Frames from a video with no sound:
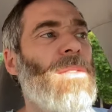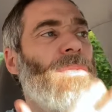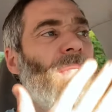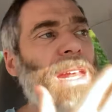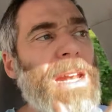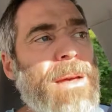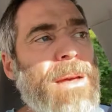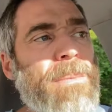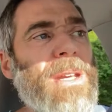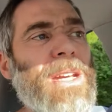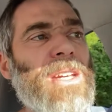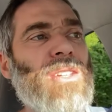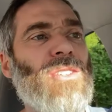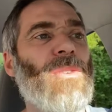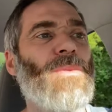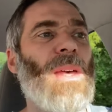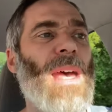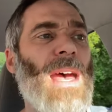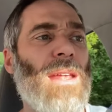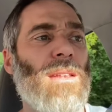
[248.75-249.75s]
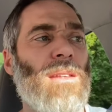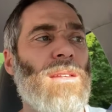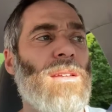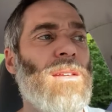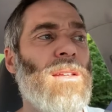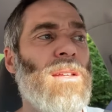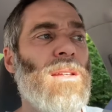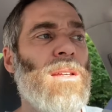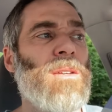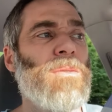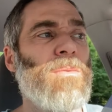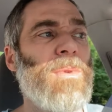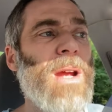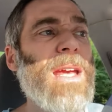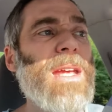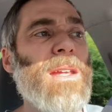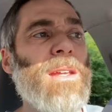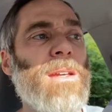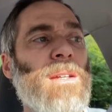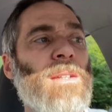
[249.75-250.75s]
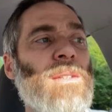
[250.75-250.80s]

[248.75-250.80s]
Then I'm going to do that. Right?